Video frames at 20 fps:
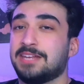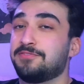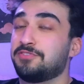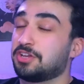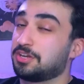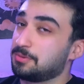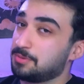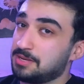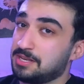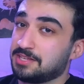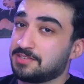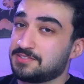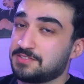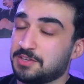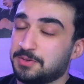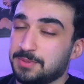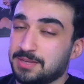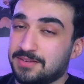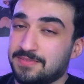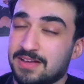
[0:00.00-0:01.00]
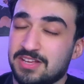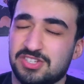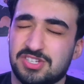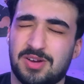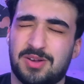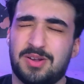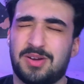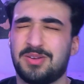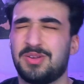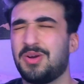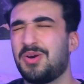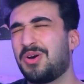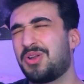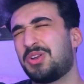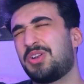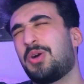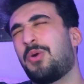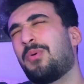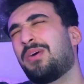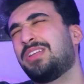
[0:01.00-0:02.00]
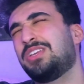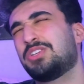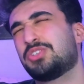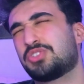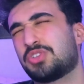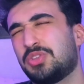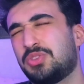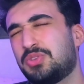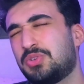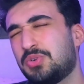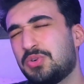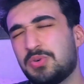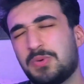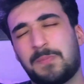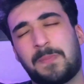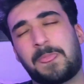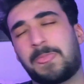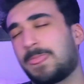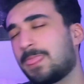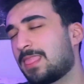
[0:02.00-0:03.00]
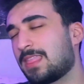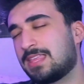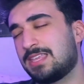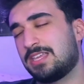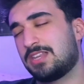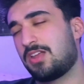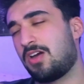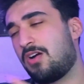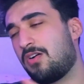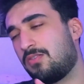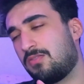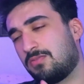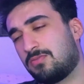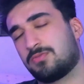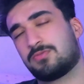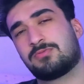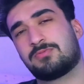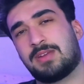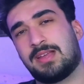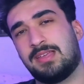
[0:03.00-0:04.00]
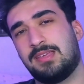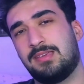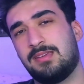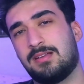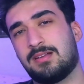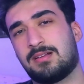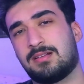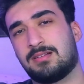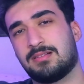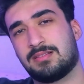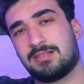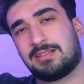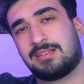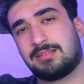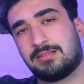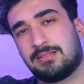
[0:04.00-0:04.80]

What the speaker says: And if you want to be next to the big fan shout out, you don't know what you should do, you know, right here.